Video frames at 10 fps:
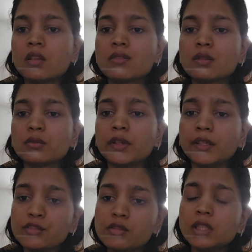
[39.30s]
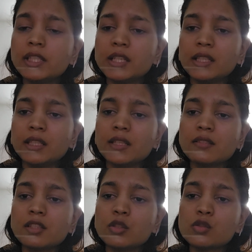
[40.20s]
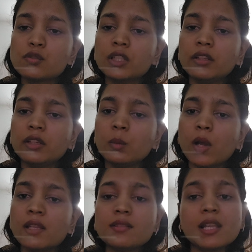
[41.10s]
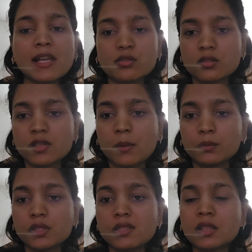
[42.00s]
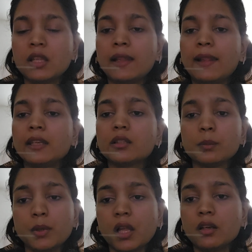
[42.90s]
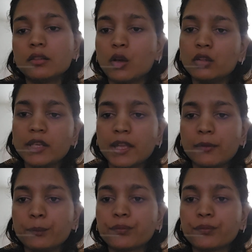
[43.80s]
So traditional DNA testing usually requires larger samples like a blood or hair.